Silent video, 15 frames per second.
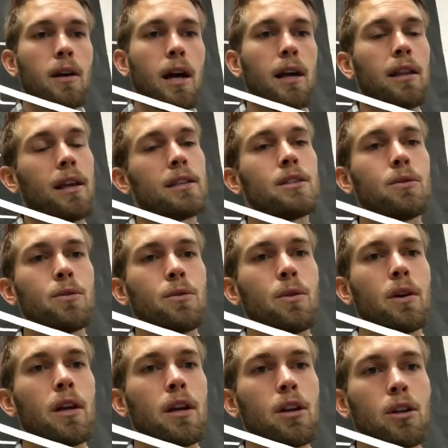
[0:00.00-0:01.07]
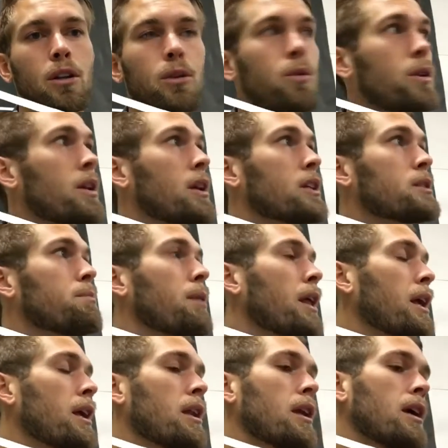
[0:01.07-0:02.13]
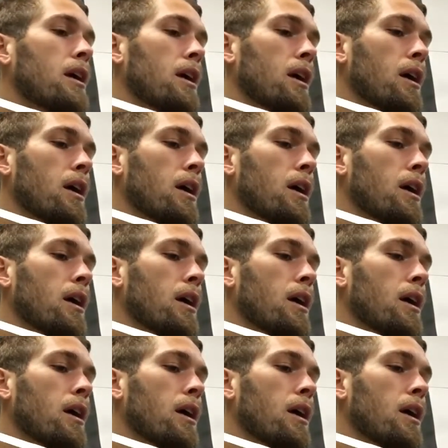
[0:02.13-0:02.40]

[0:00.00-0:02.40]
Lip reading: I like to include and explain